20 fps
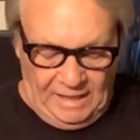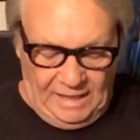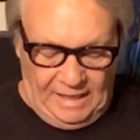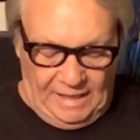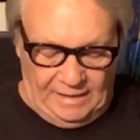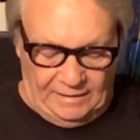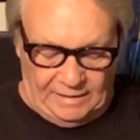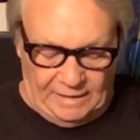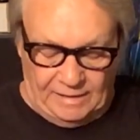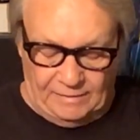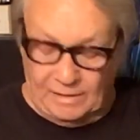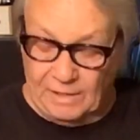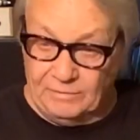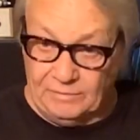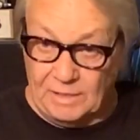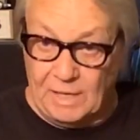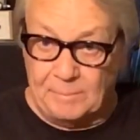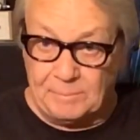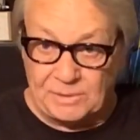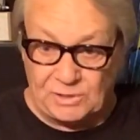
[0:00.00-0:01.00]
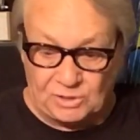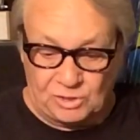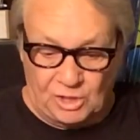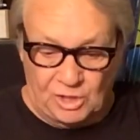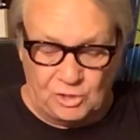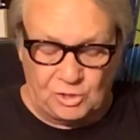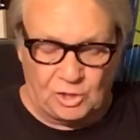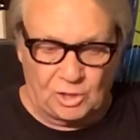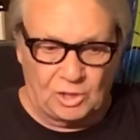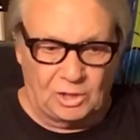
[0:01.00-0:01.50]
And in that
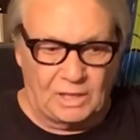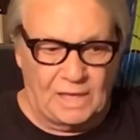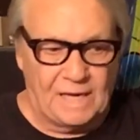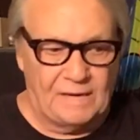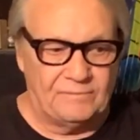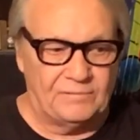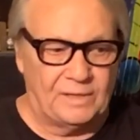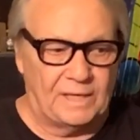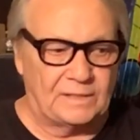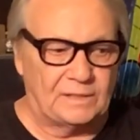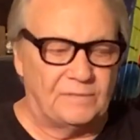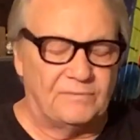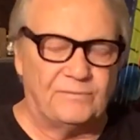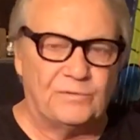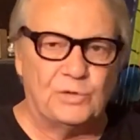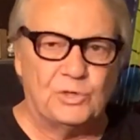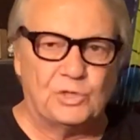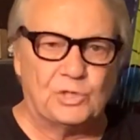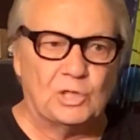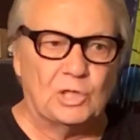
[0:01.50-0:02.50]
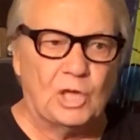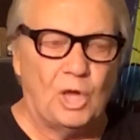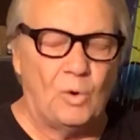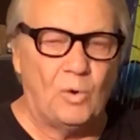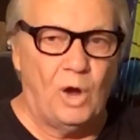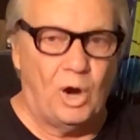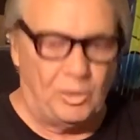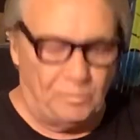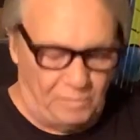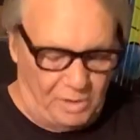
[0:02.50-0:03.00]
position, it'll have like the first low
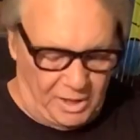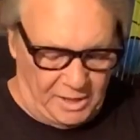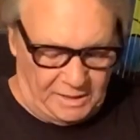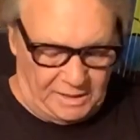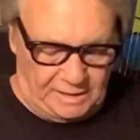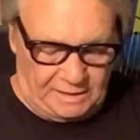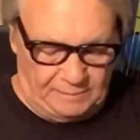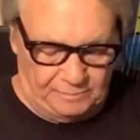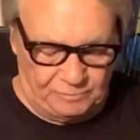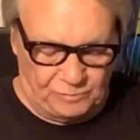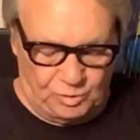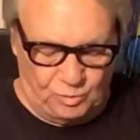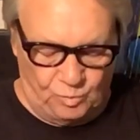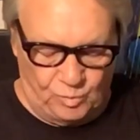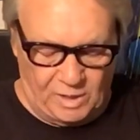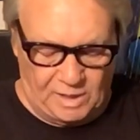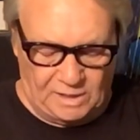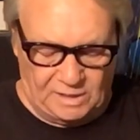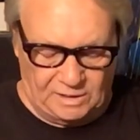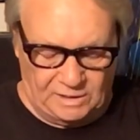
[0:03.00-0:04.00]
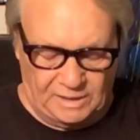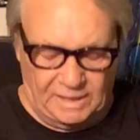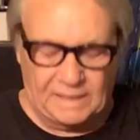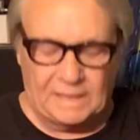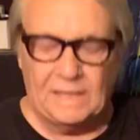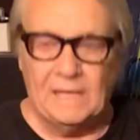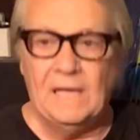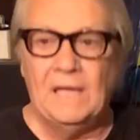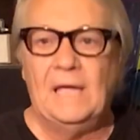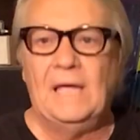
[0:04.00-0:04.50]
harmonic. One
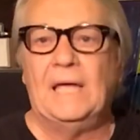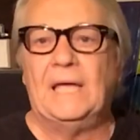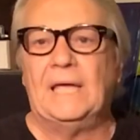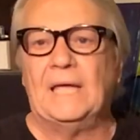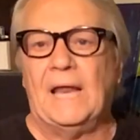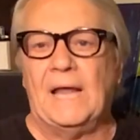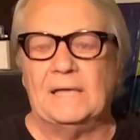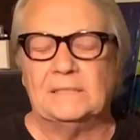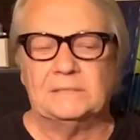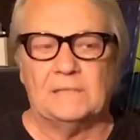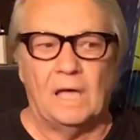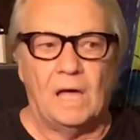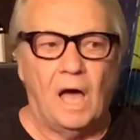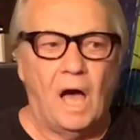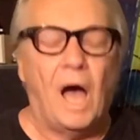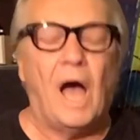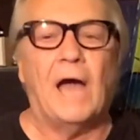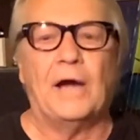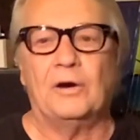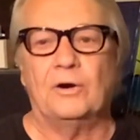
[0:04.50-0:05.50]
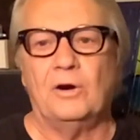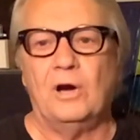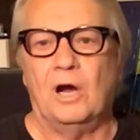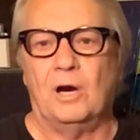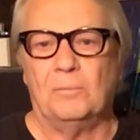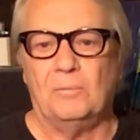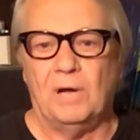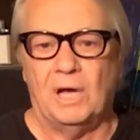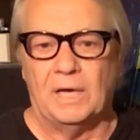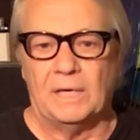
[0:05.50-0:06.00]
click, it has a higher
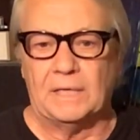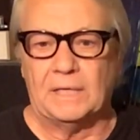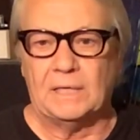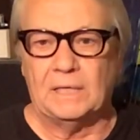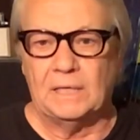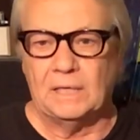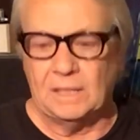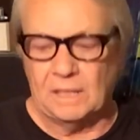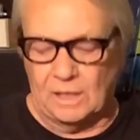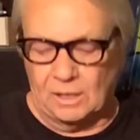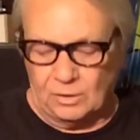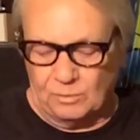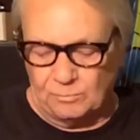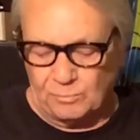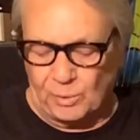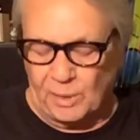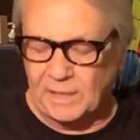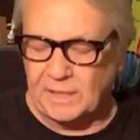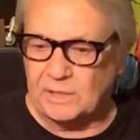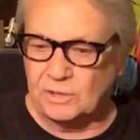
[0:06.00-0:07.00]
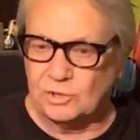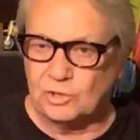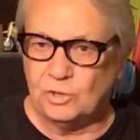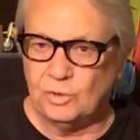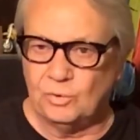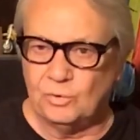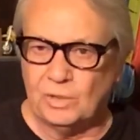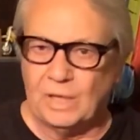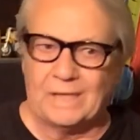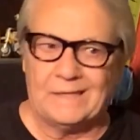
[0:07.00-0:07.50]
harmonic. It'll break
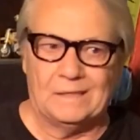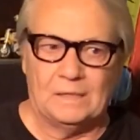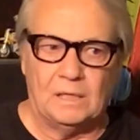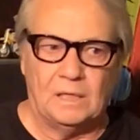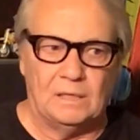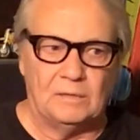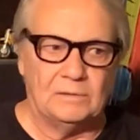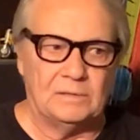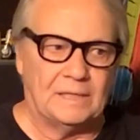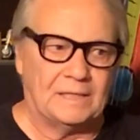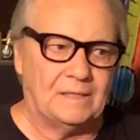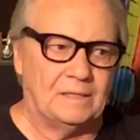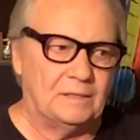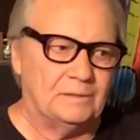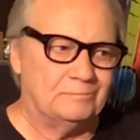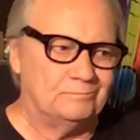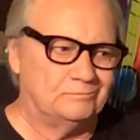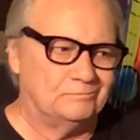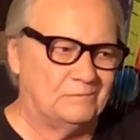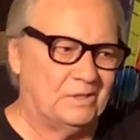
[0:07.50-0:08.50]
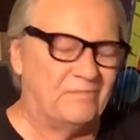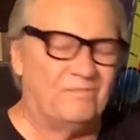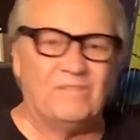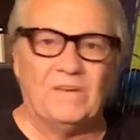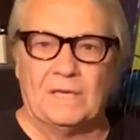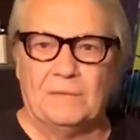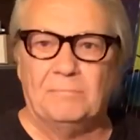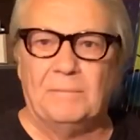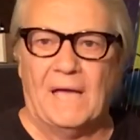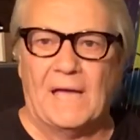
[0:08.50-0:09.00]
into like a
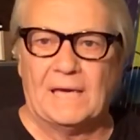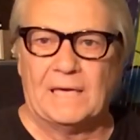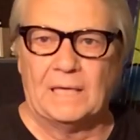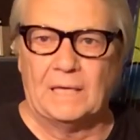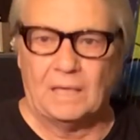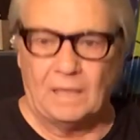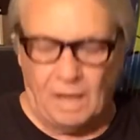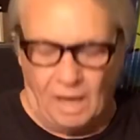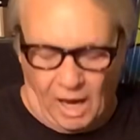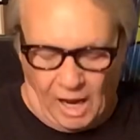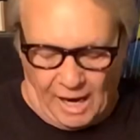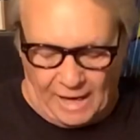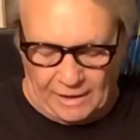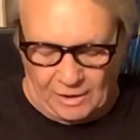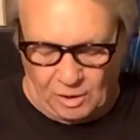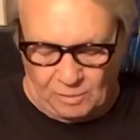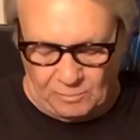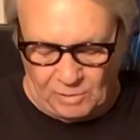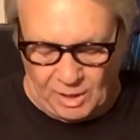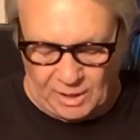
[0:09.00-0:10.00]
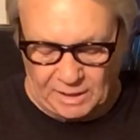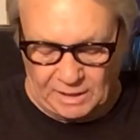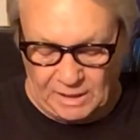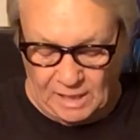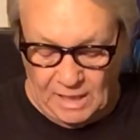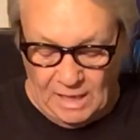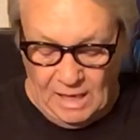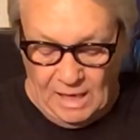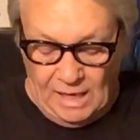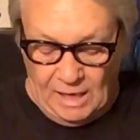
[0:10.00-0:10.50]
feedbacky high harmonic.
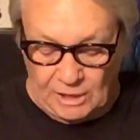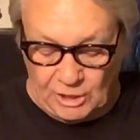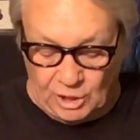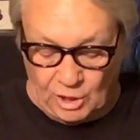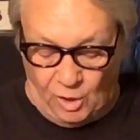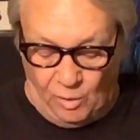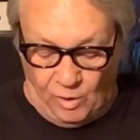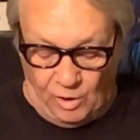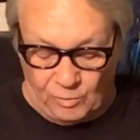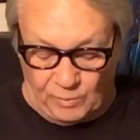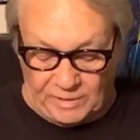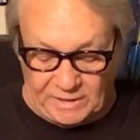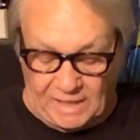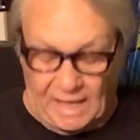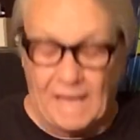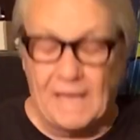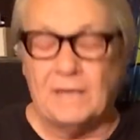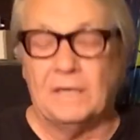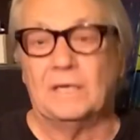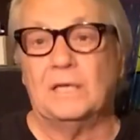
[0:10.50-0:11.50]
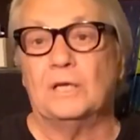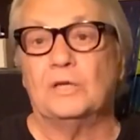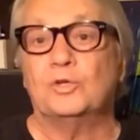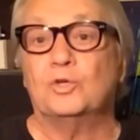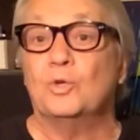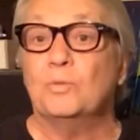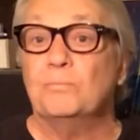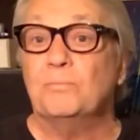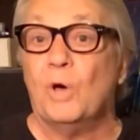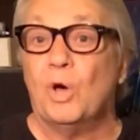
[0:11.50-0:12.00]
You go all the way down, and it'll
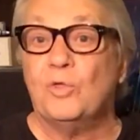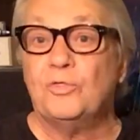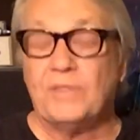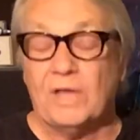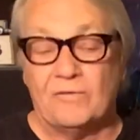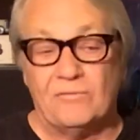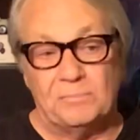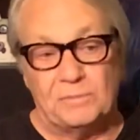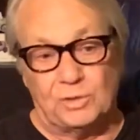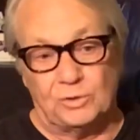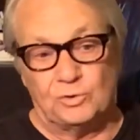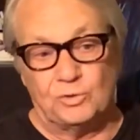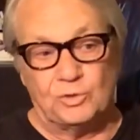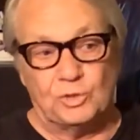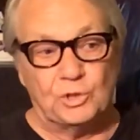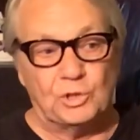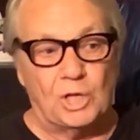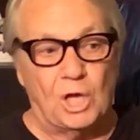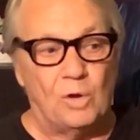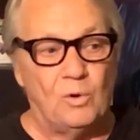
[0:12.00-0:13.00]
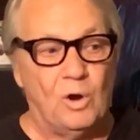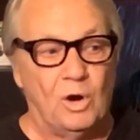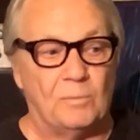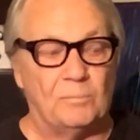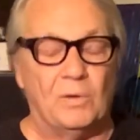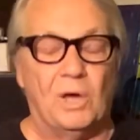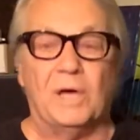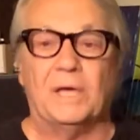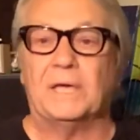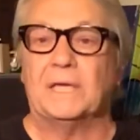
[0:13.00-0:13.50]
do both of them. It'll do the low
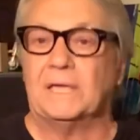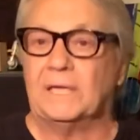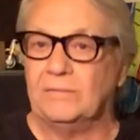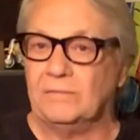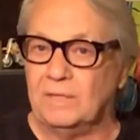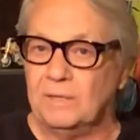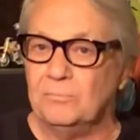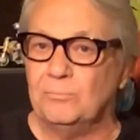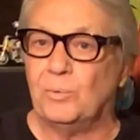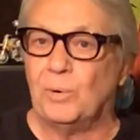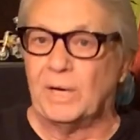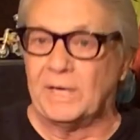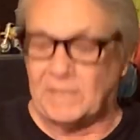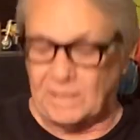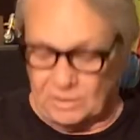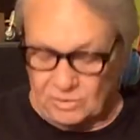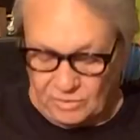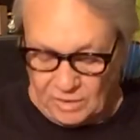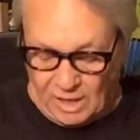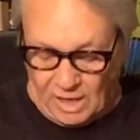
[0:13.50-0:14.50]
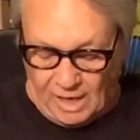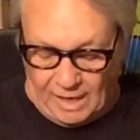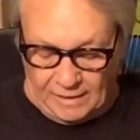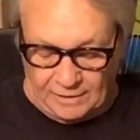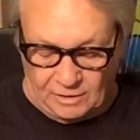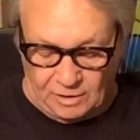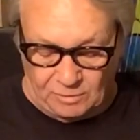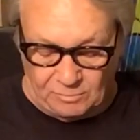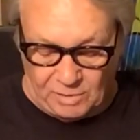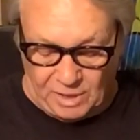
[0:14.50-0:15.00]
harmonic and then break into the high
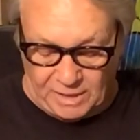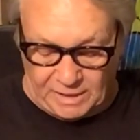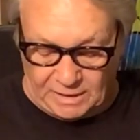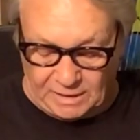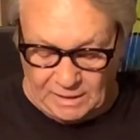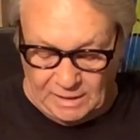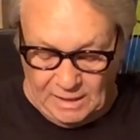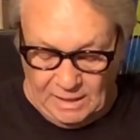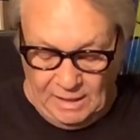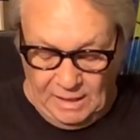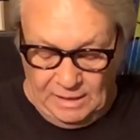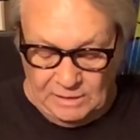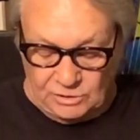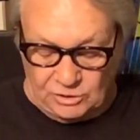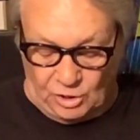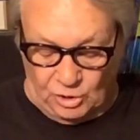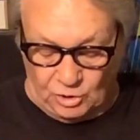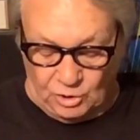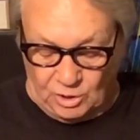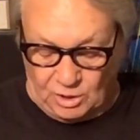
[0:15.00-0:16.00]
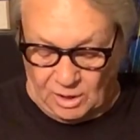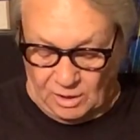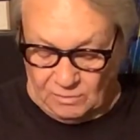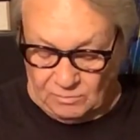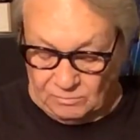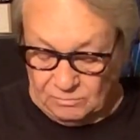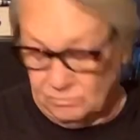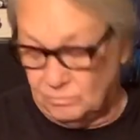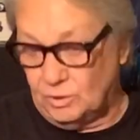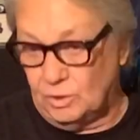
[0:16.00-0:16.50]
harmonic. So you
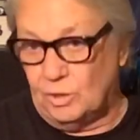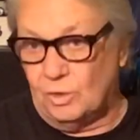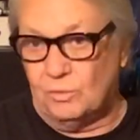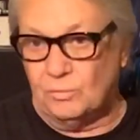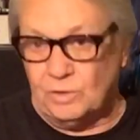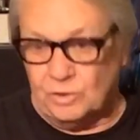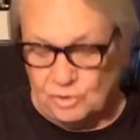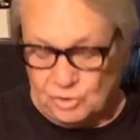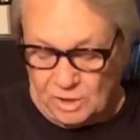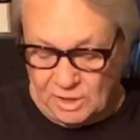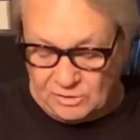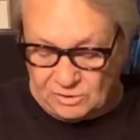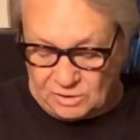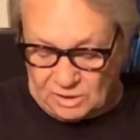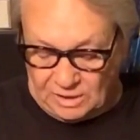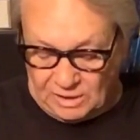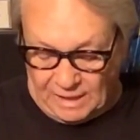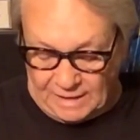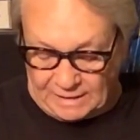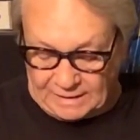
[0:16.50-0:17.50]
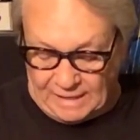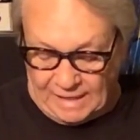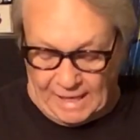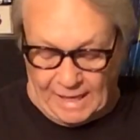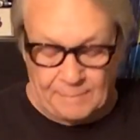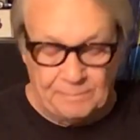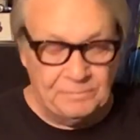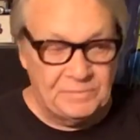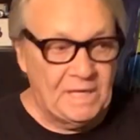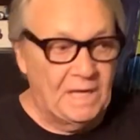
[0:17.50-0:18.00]
can, adjust it like
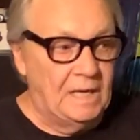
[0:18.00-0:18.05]
that.